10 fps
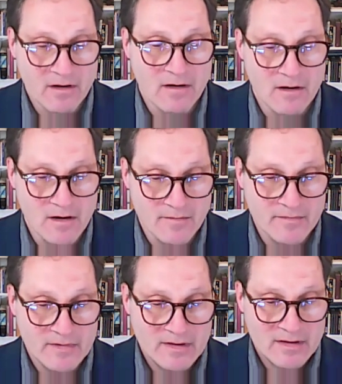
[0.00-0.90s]

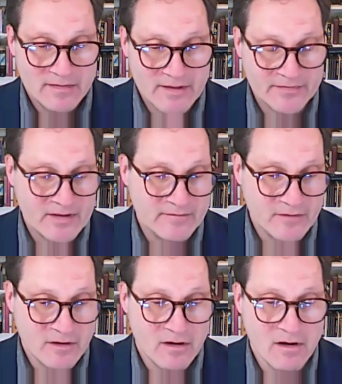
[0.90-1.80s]
for
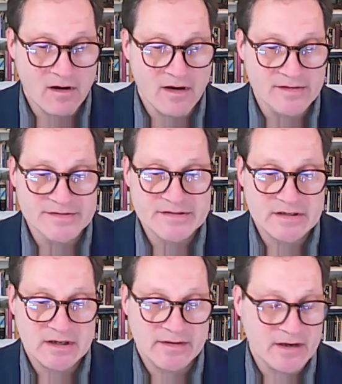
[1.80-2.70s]
they've
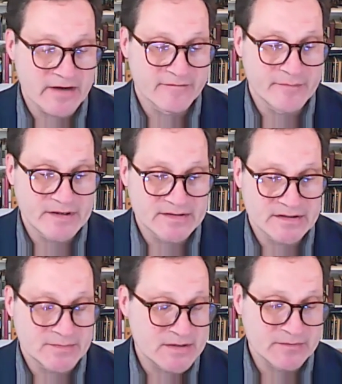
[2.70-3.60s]
caused the
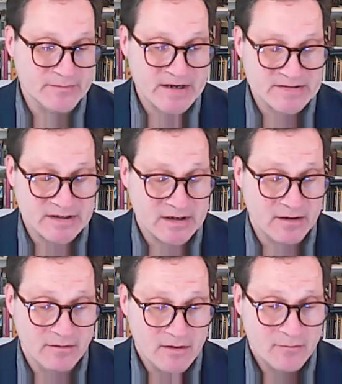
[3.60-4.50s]
government and the people of
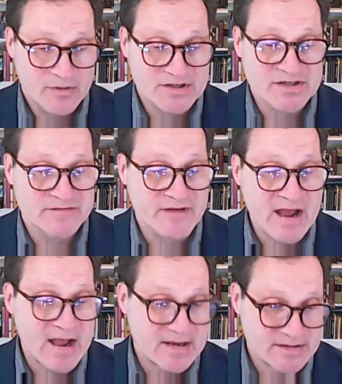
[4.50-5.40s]
Mexico, which is
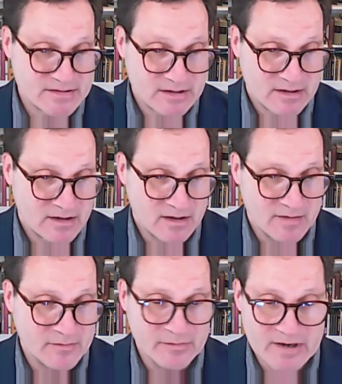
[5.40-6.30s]
vast.
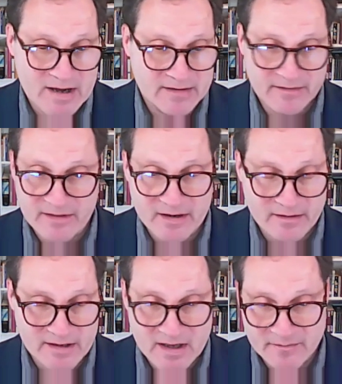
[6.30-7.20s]
We're not
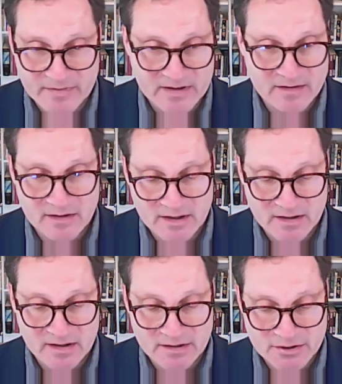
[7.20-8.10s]
there yet.
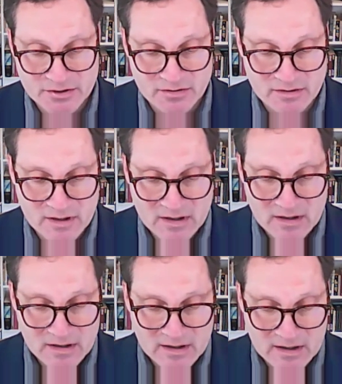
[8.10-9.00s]
It could
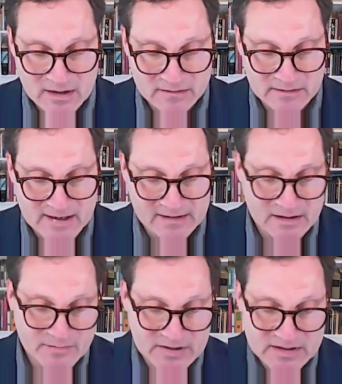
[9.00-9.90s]

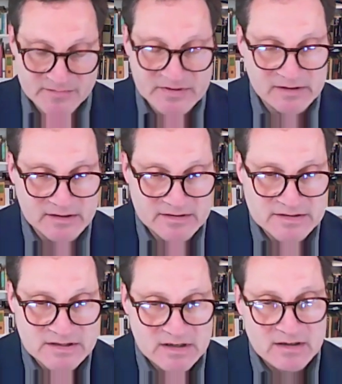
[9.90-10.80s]
likely be in the
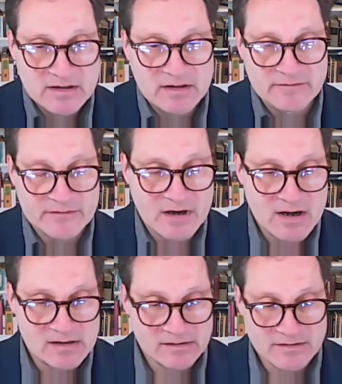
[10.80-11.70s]
billions of
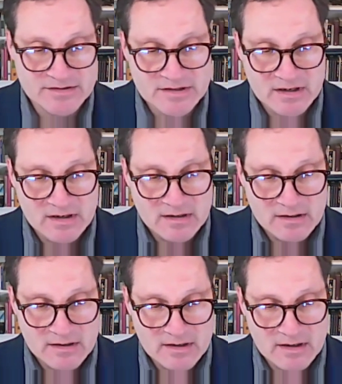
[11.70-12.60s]
dollars.
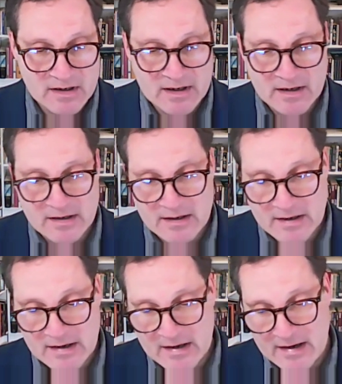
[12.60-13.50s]

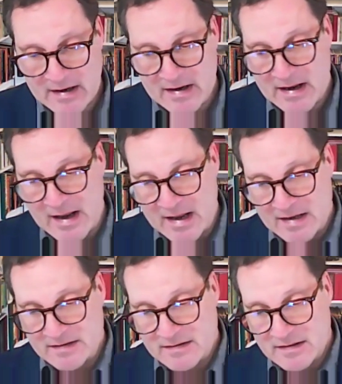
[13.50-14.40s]

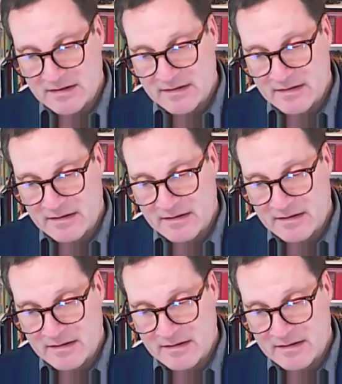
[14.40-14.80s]
And